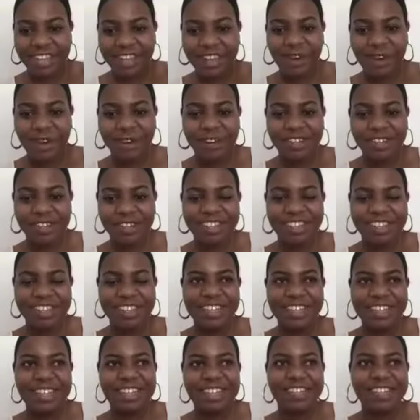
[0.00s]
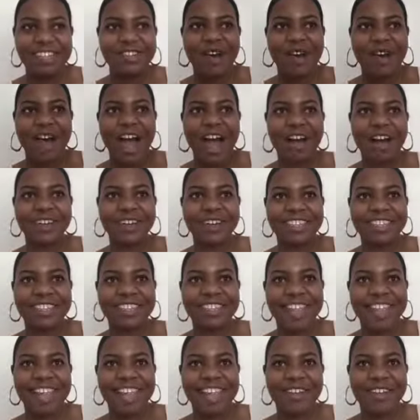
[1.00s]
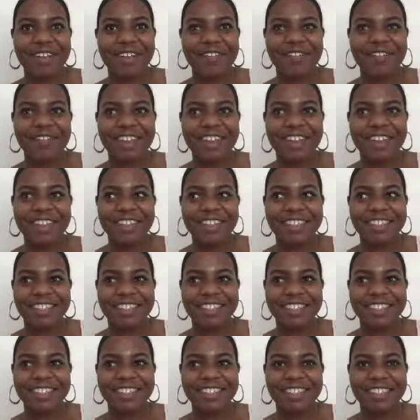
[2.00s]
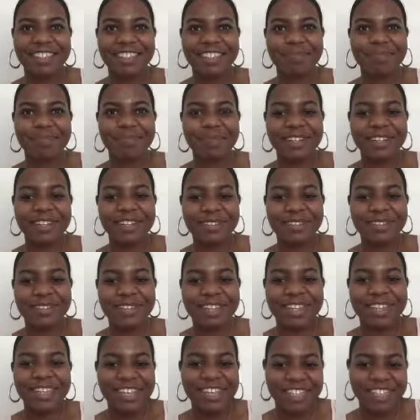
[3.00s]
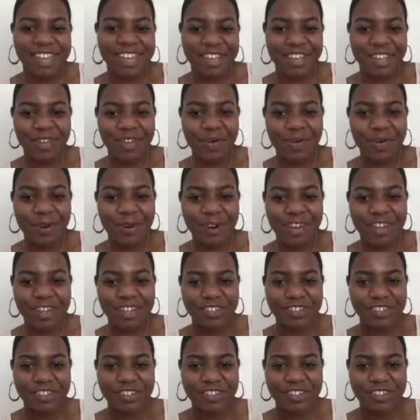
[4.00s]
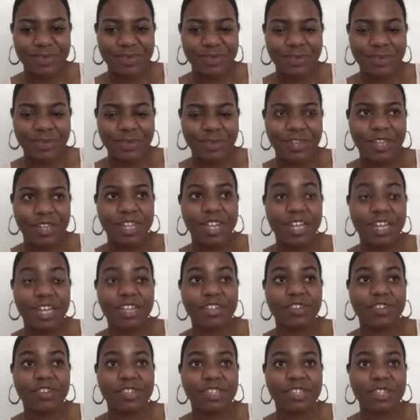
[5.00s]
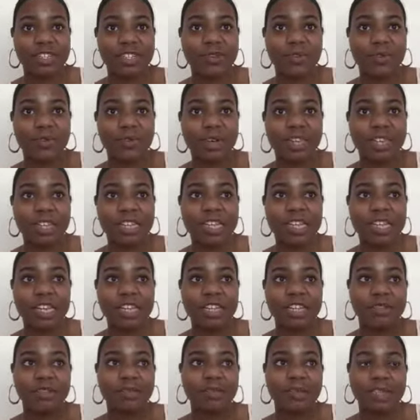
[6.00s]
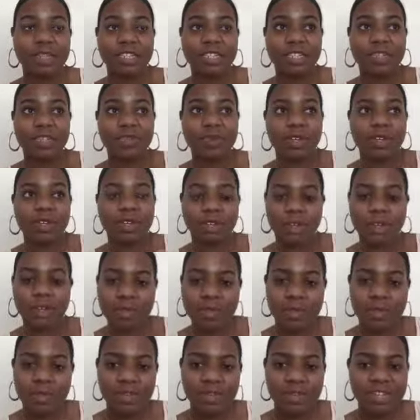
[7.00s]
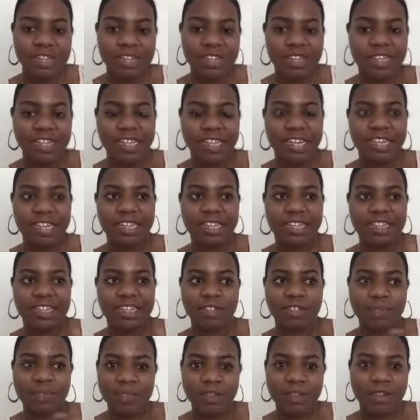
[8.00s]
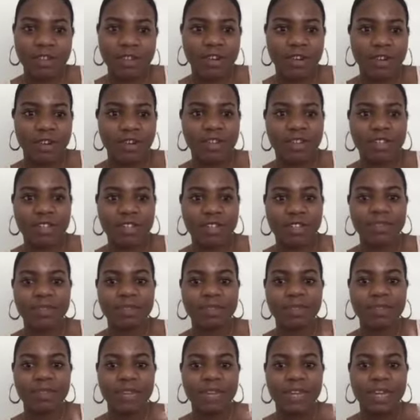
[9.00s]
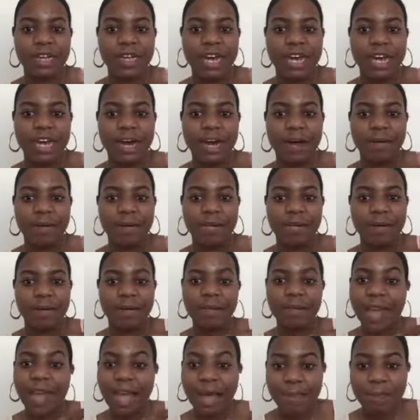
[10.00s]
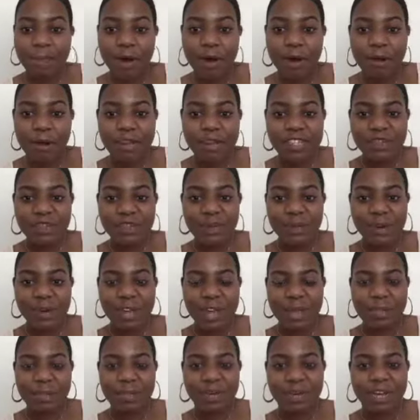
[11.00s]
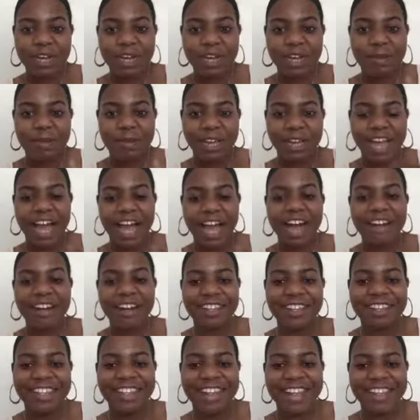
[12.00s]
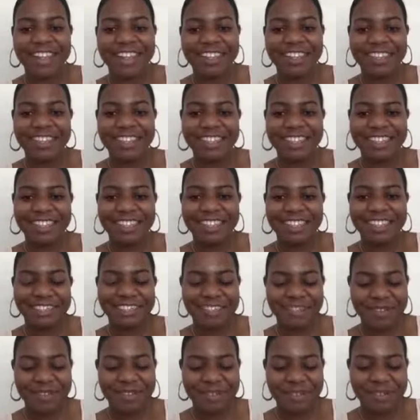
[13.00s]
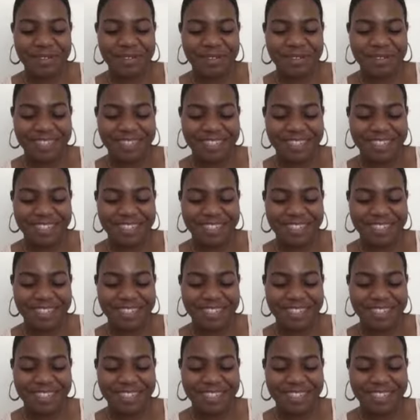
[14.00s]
the arts. So how did that event speak to the things that you were interested with, especially with the music and the speakers and the Black poets who were able to come? Like, how did that, you know,